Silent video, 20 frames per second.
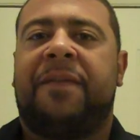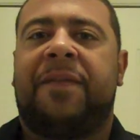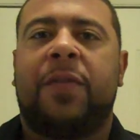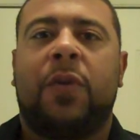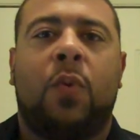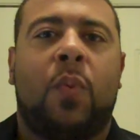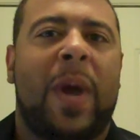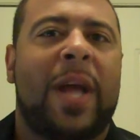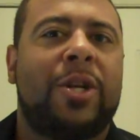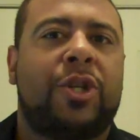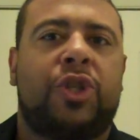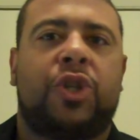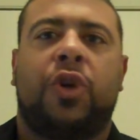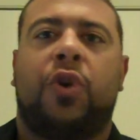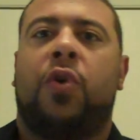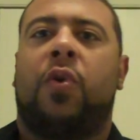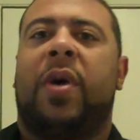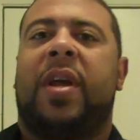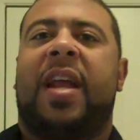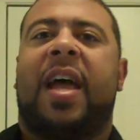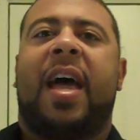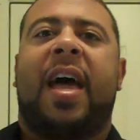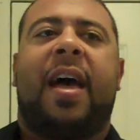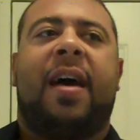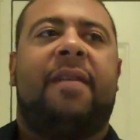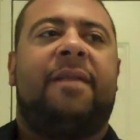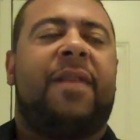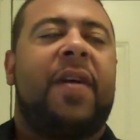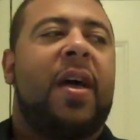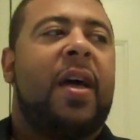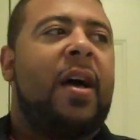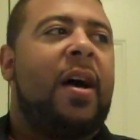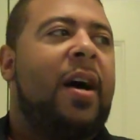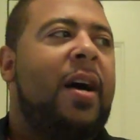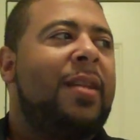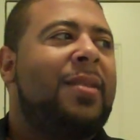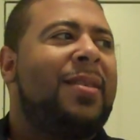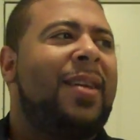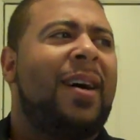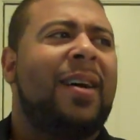influential and
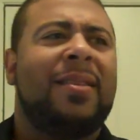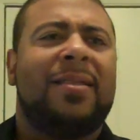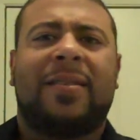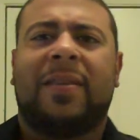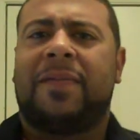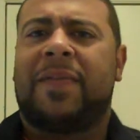have tons